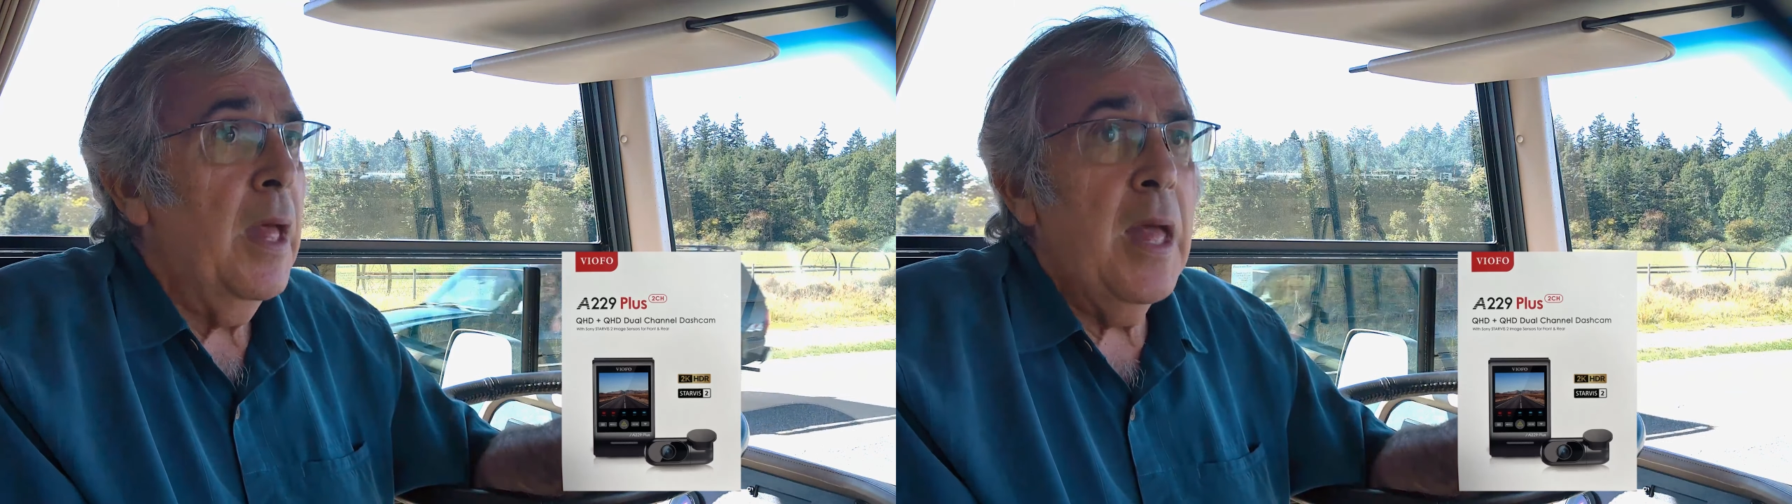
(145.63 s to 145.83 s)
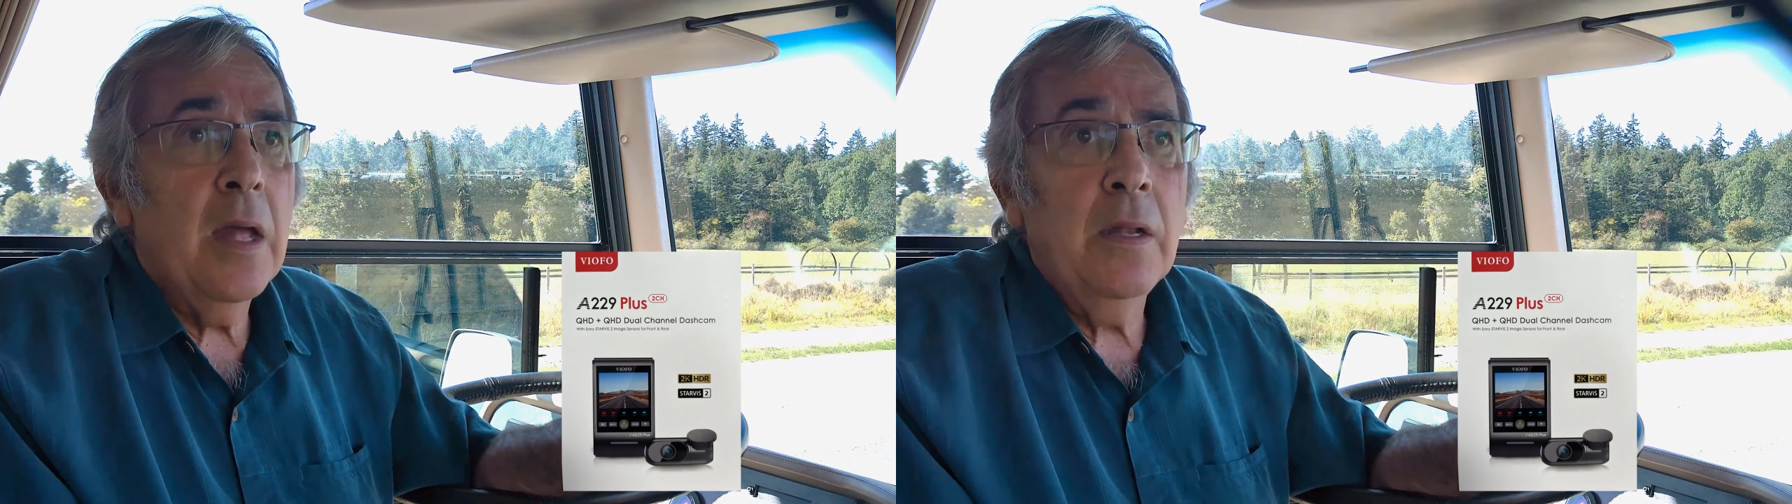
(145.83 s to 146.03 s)

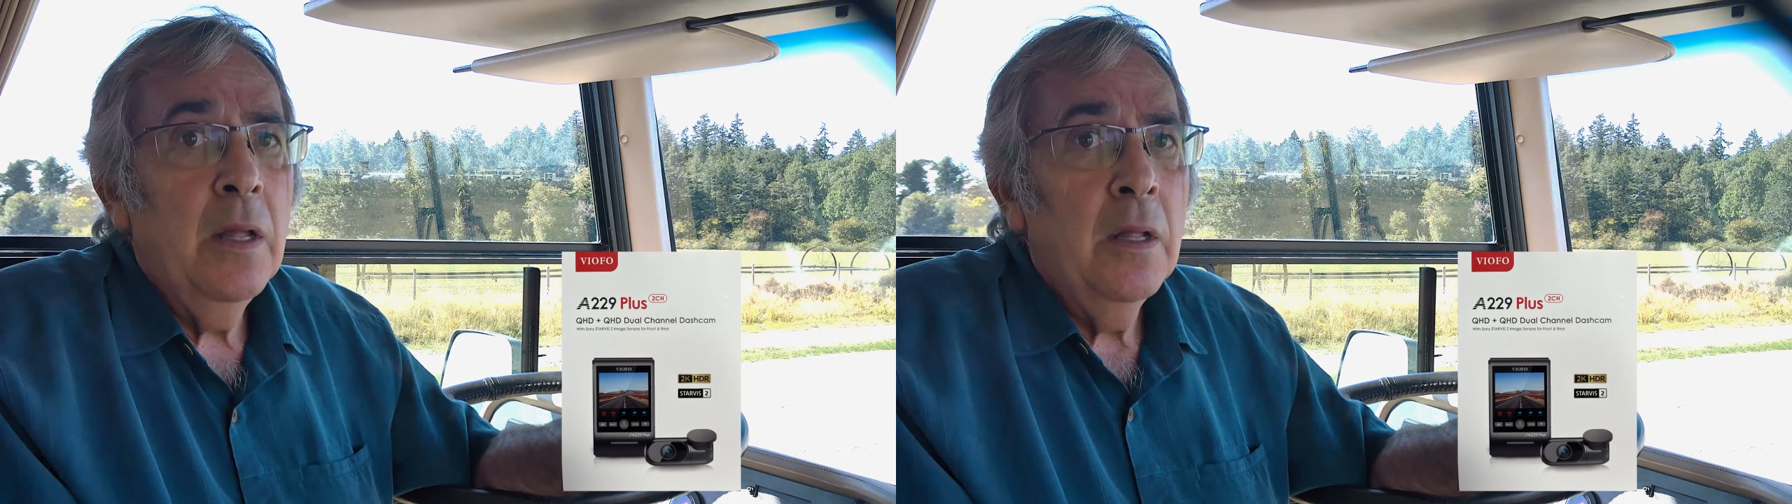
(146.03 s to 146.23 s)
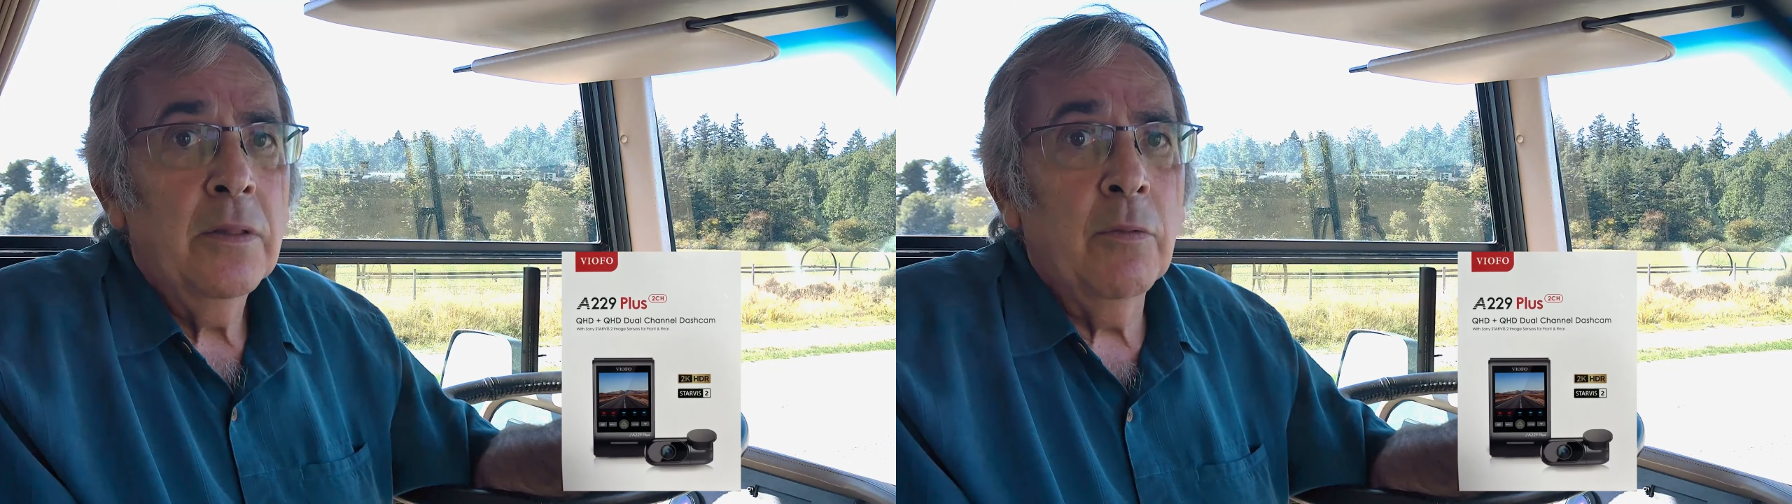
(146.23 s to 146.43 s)
And
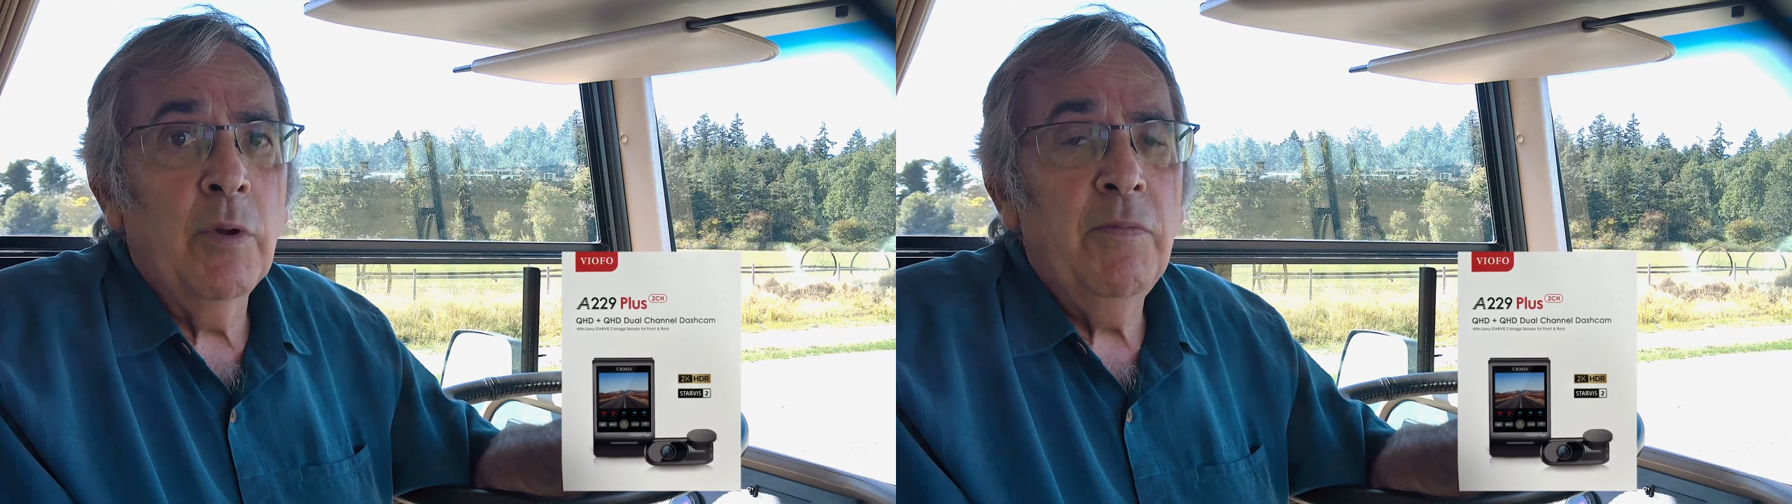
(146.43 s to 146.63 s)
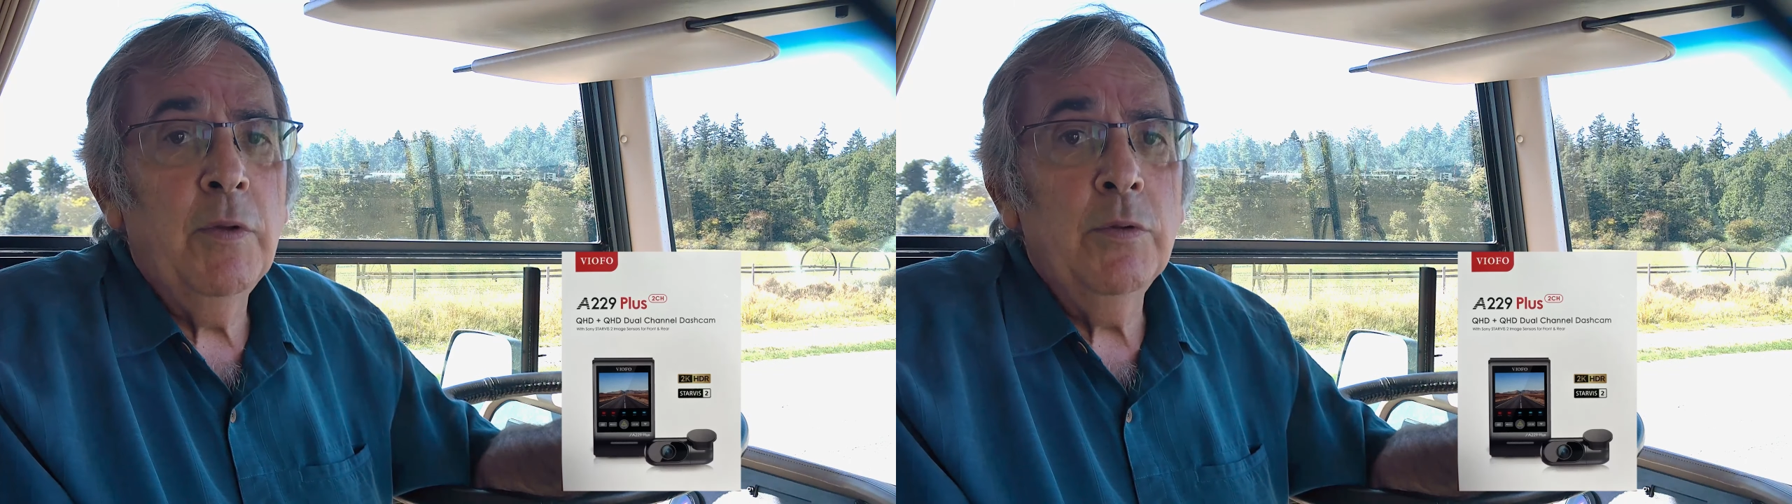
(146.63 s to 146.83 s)
the
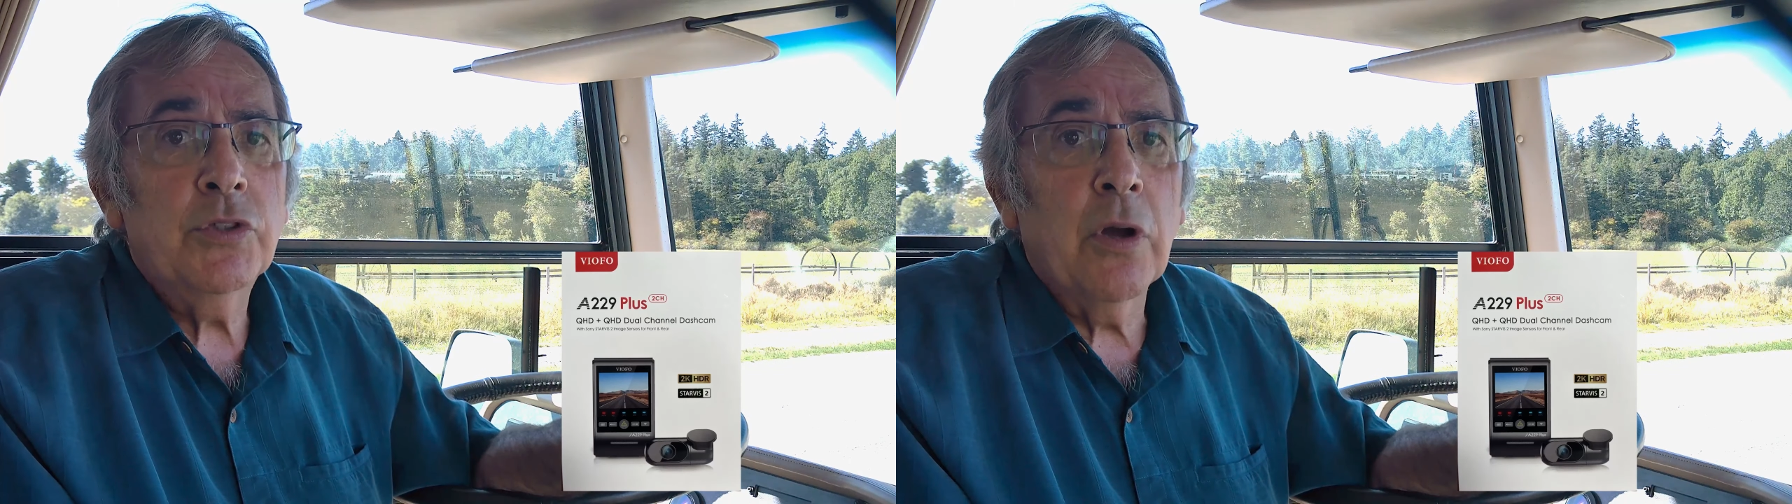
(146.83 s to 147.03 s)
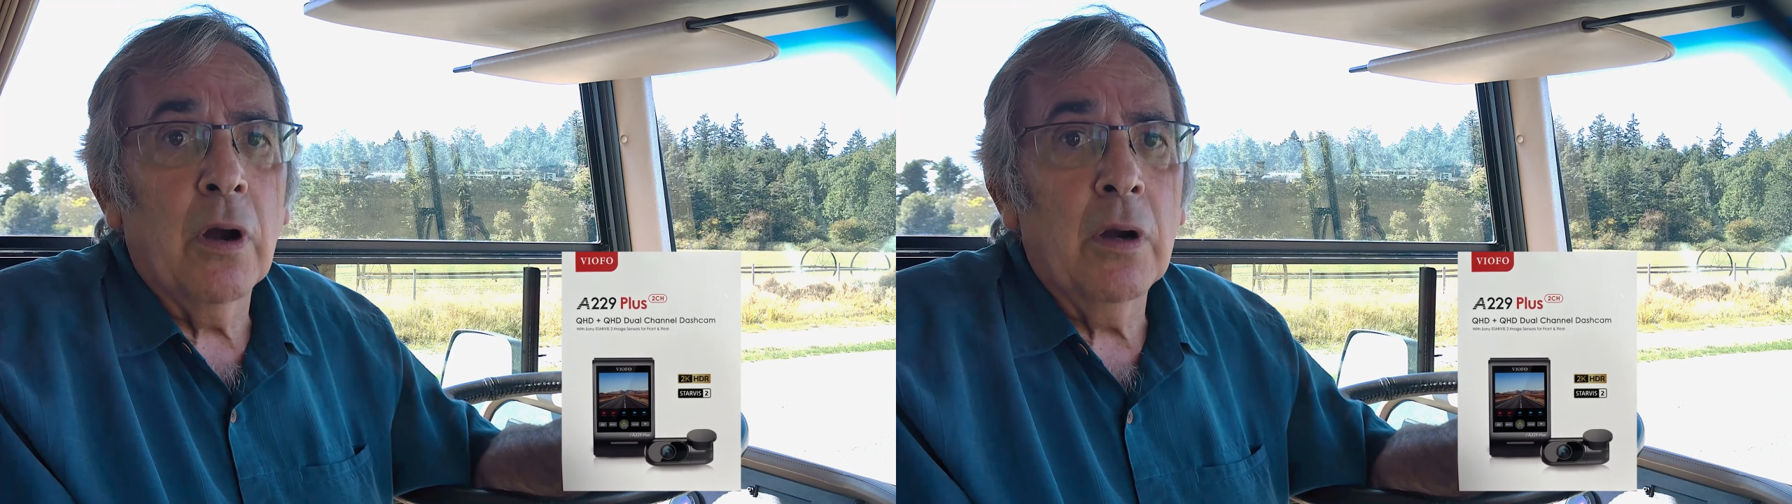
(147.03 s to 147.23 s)

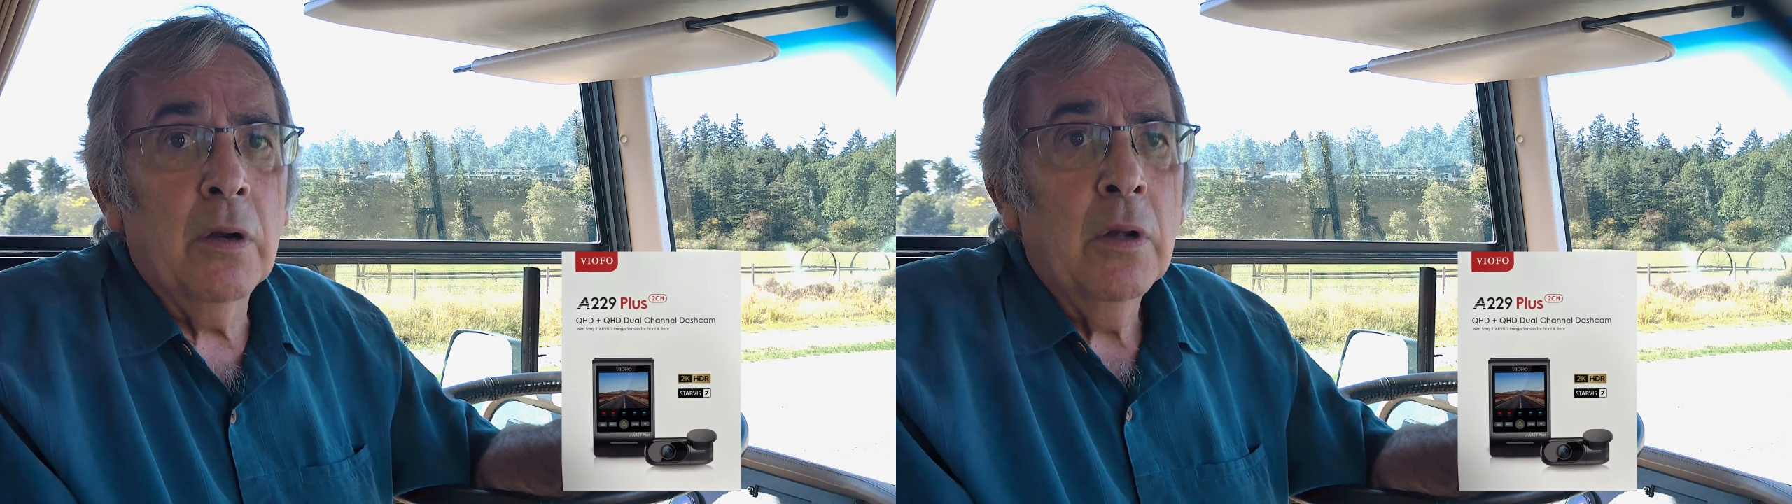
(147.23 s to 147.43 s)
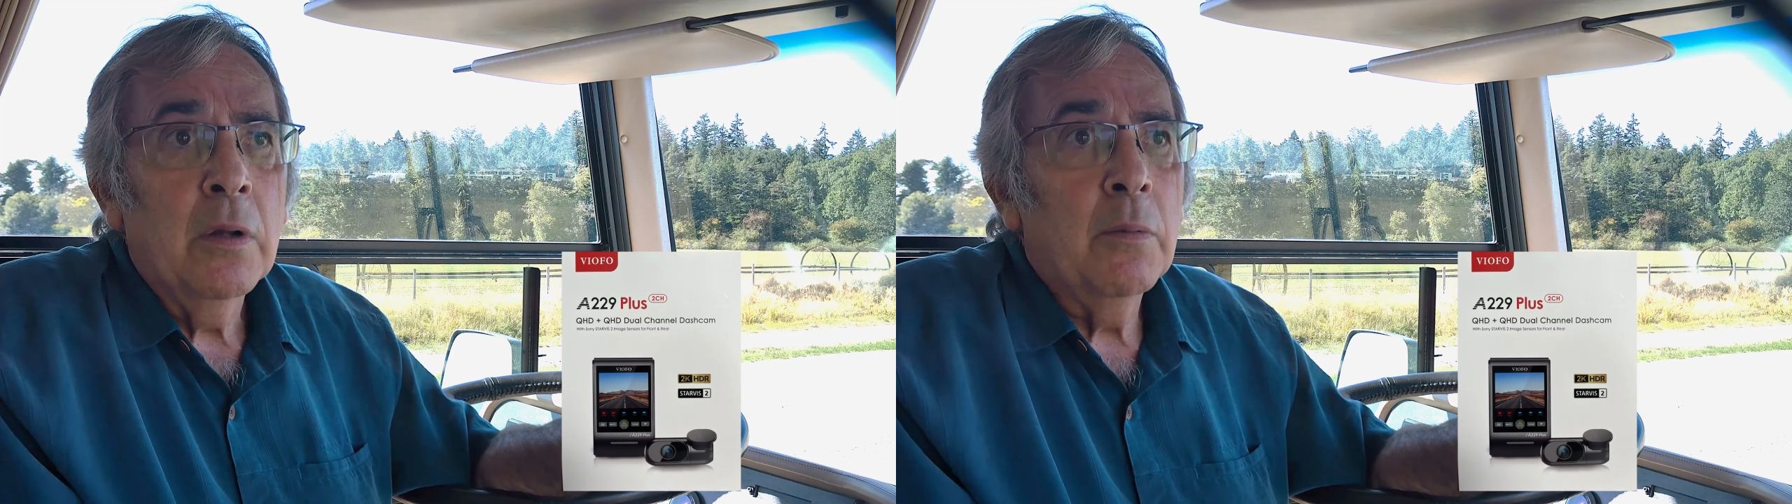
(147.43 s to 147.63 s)
reviews are